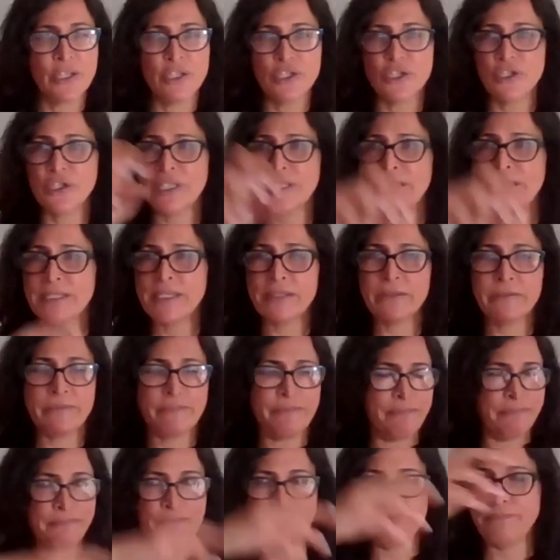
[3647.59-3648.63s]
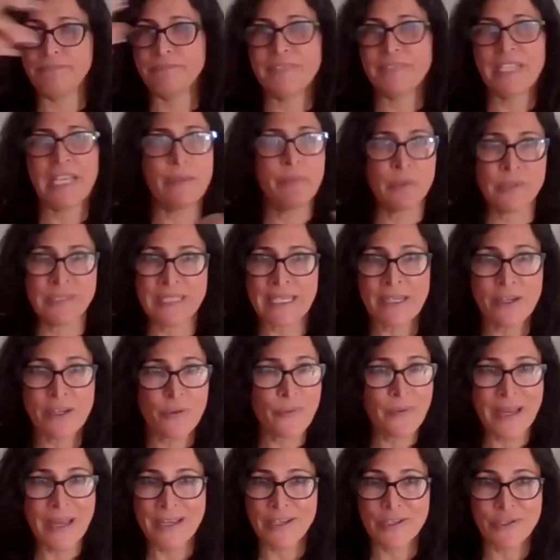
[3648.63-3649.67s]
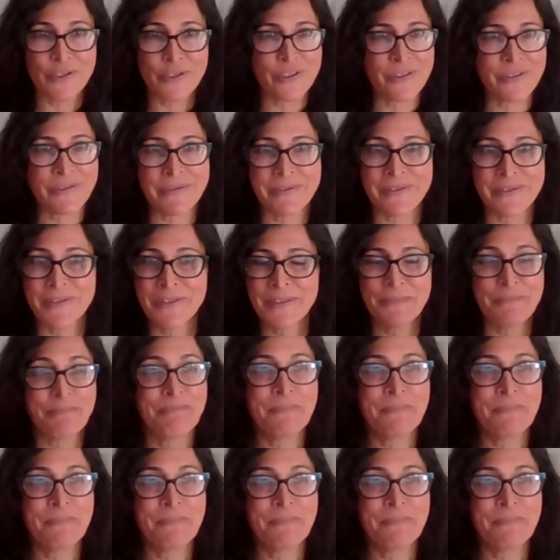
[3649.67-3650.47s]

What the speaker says: She did table decorations.